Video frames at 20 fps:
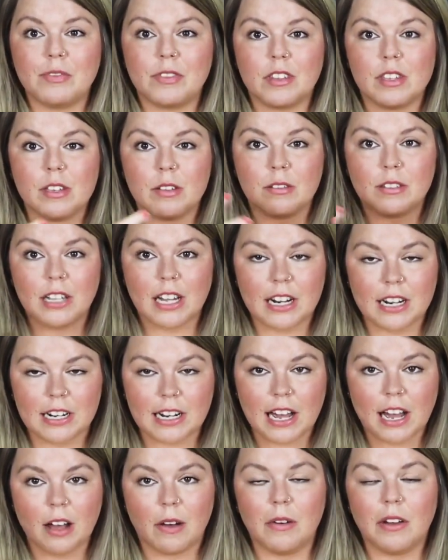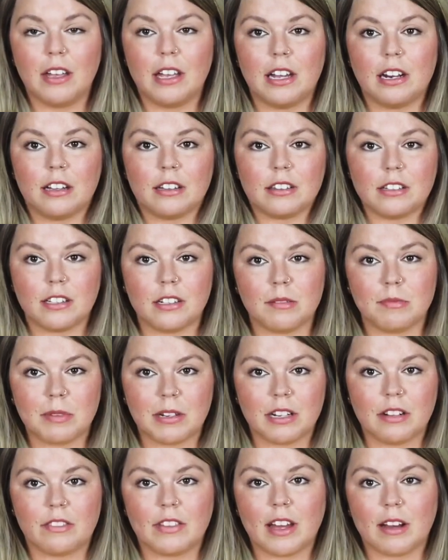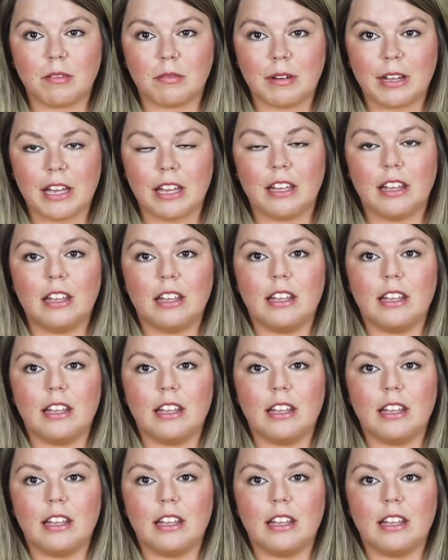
you let it out, and a little bit of that weight